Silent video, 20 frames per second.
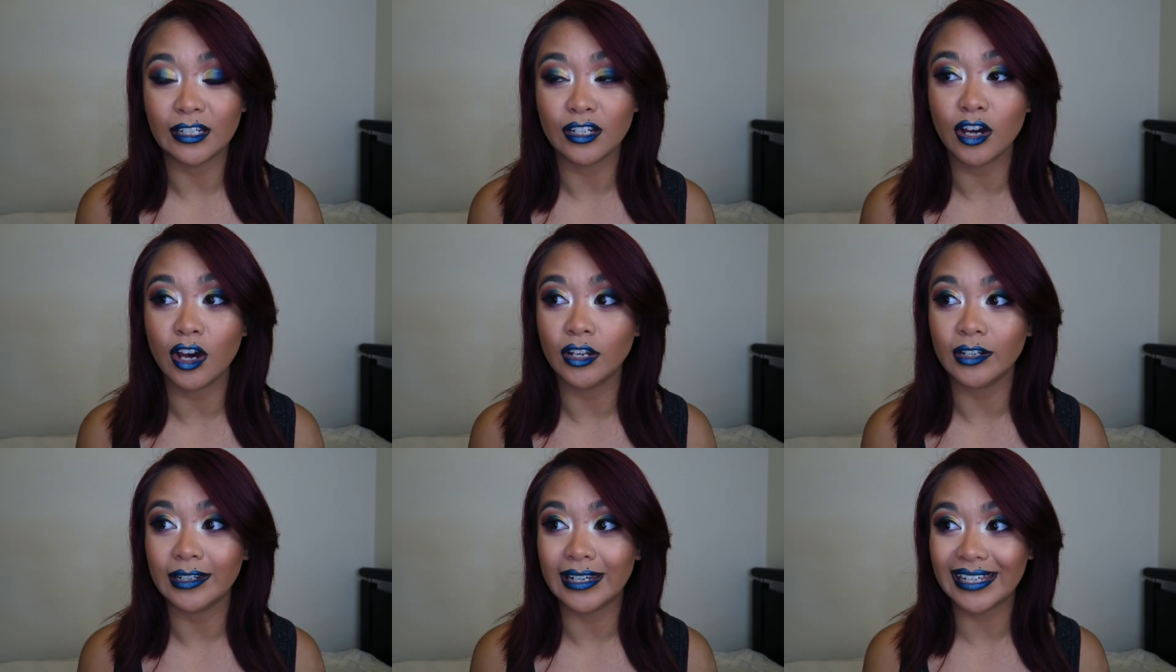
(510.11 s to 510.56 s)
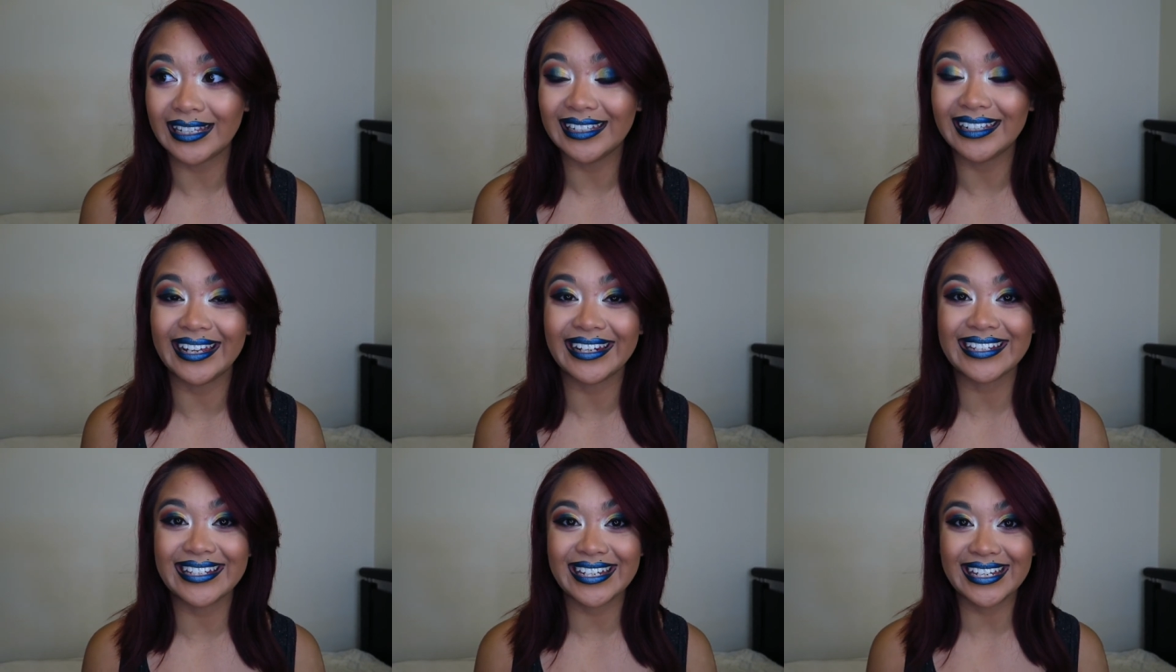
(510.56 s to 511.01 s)
not
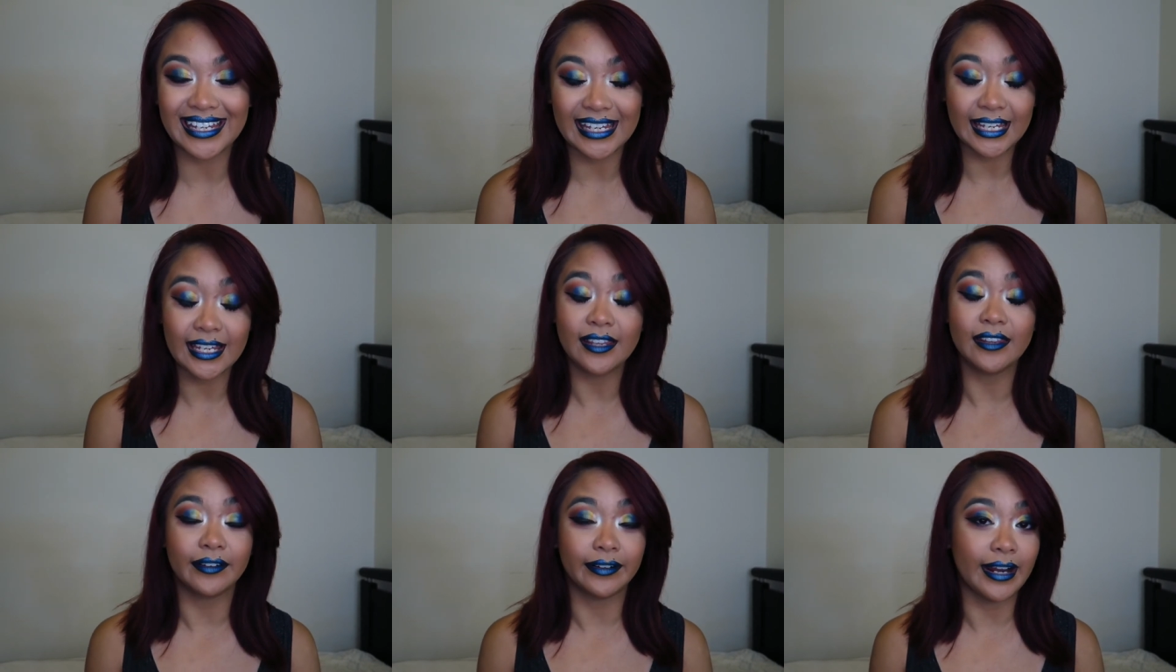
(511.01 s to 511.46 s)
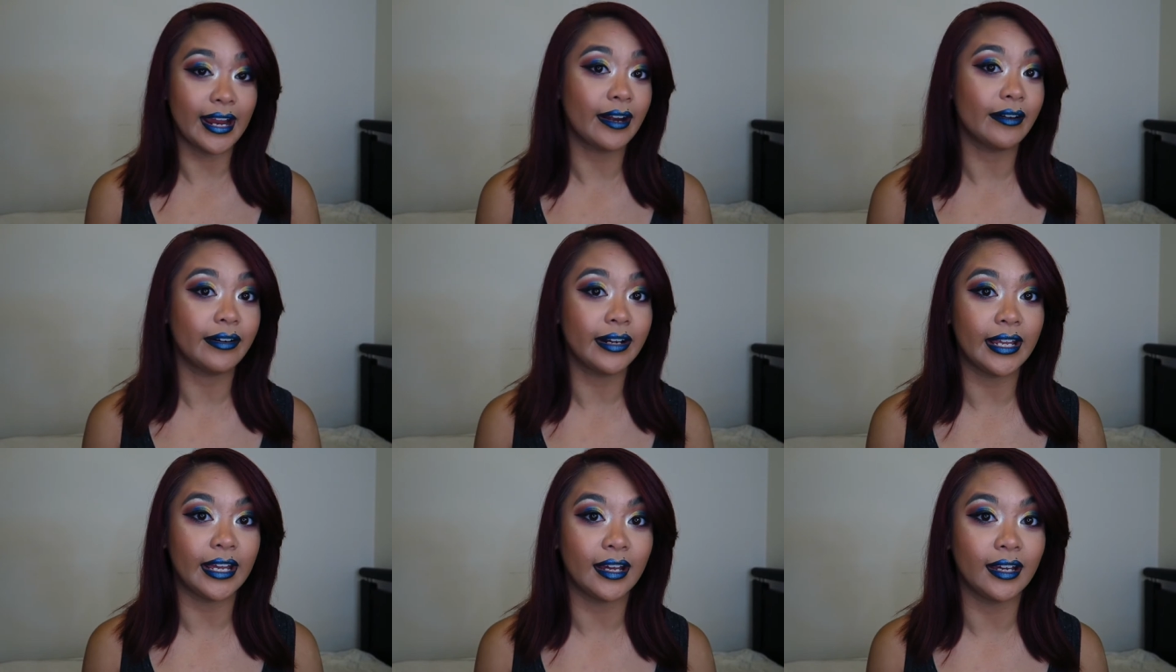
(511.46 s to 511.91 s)
neglecting either
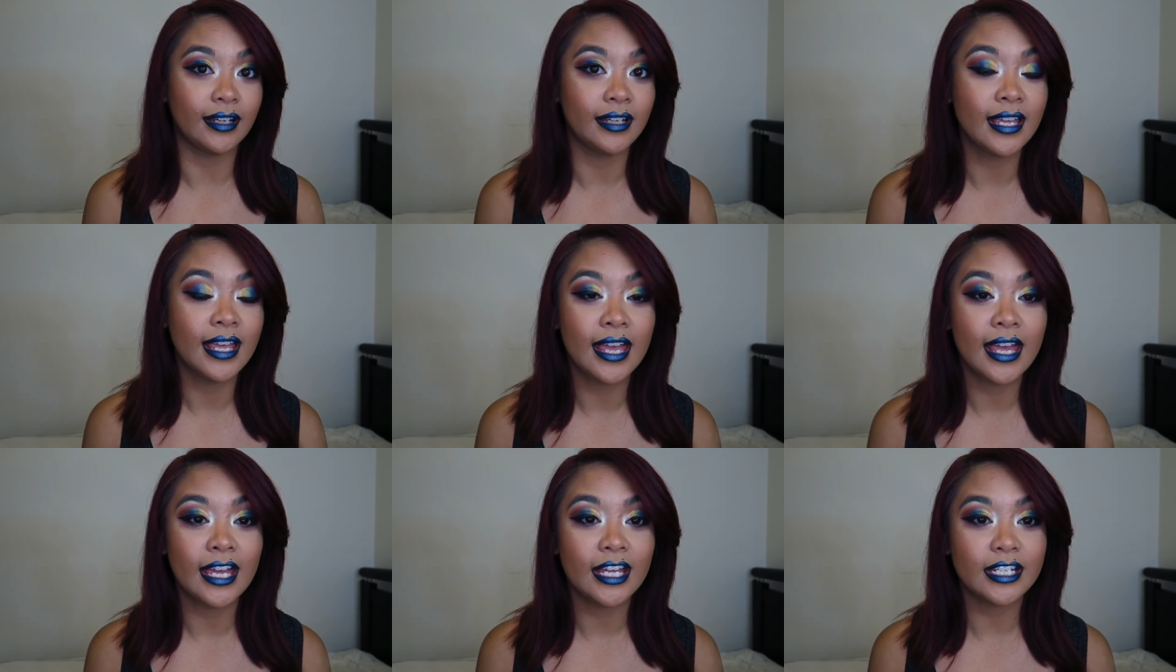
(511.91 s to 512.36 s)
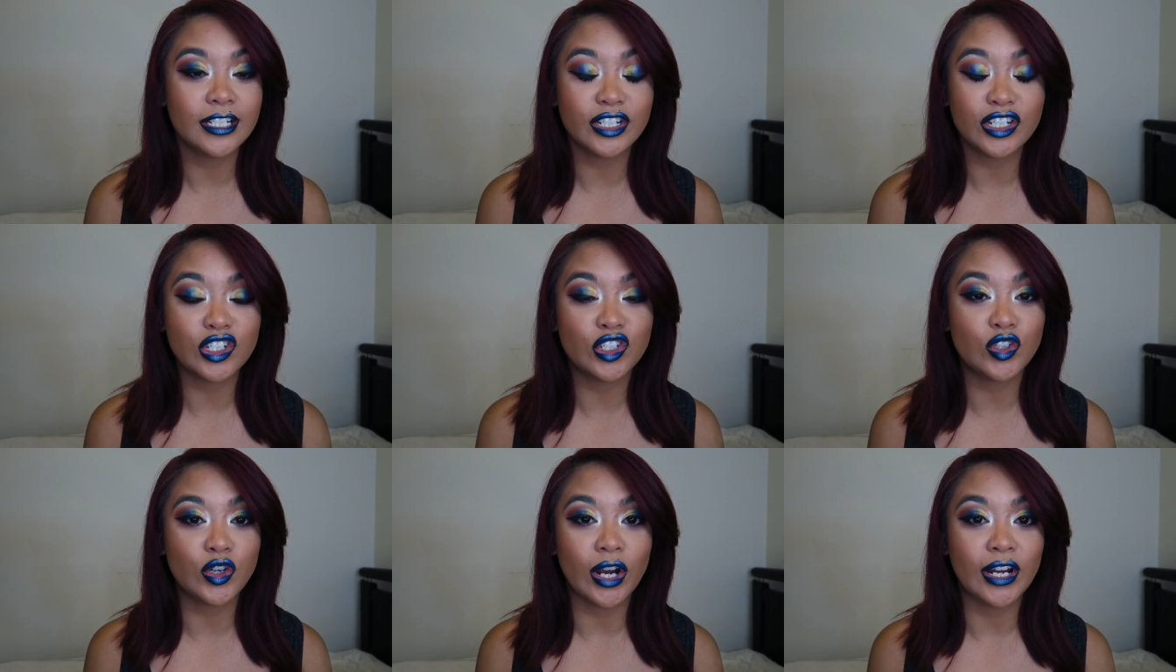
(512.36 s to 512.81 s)
area and
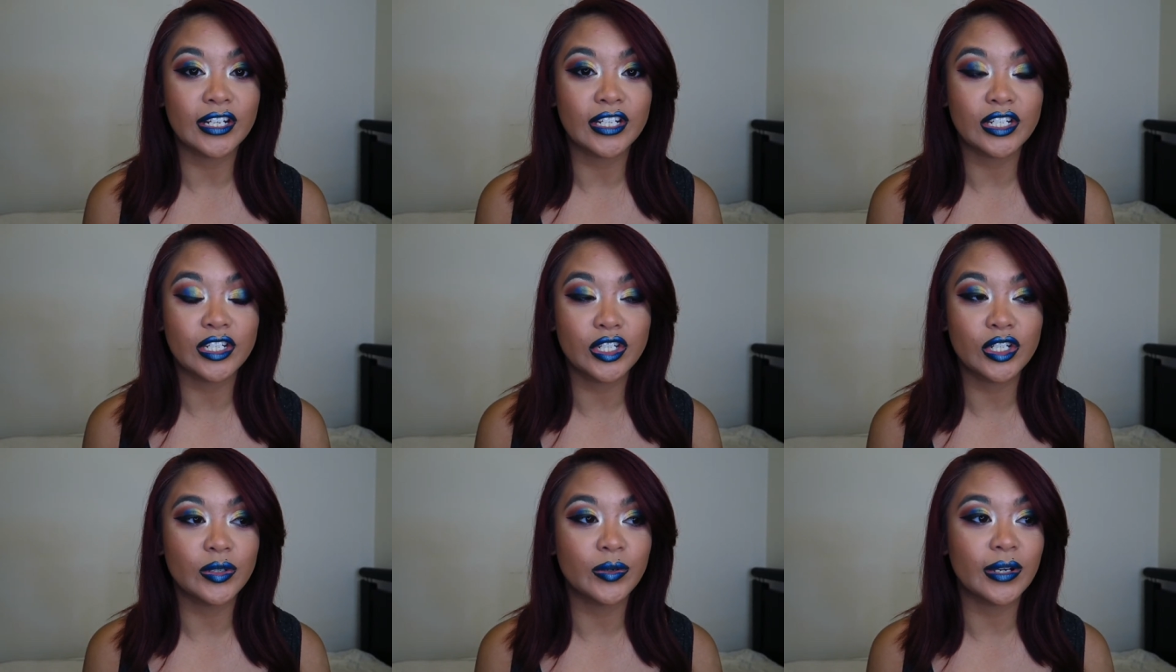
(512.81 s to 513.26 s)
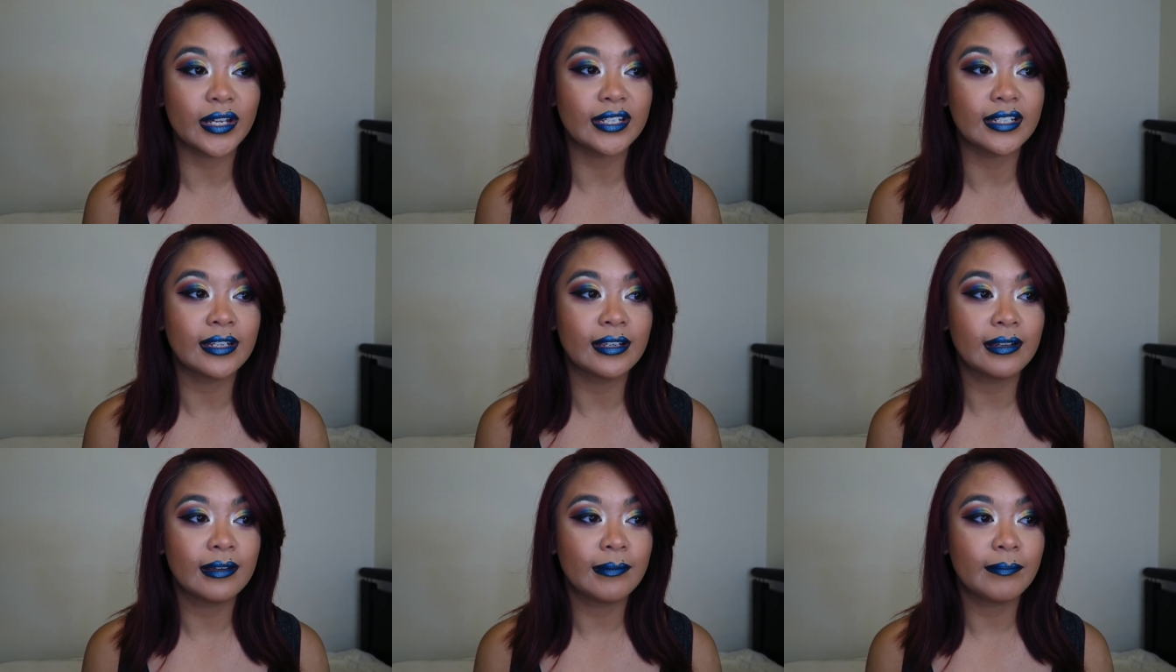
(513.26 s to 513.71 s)
just trying to do it